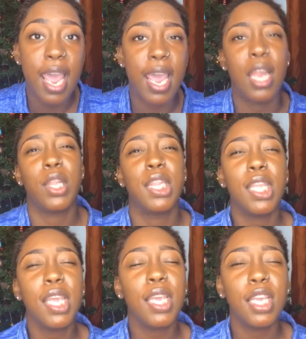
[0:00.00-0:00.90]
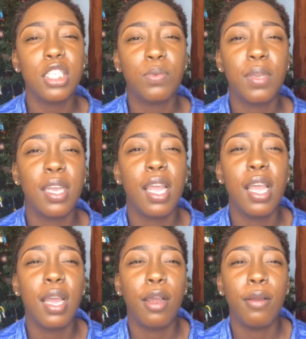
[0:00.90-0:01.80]
And the thing is with
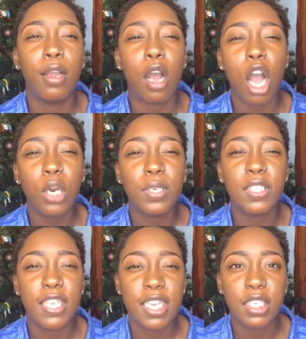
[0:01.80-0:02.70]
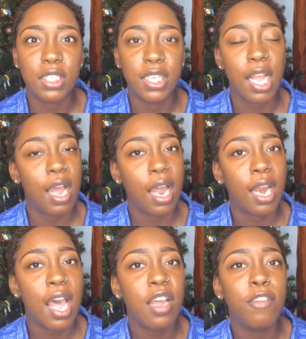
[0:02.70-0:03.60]
awkward stage is that a
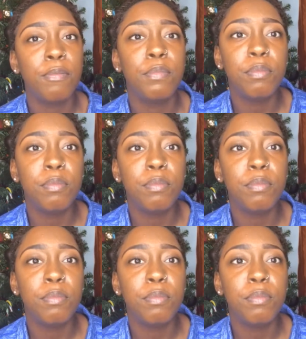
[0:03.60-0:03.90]
lot of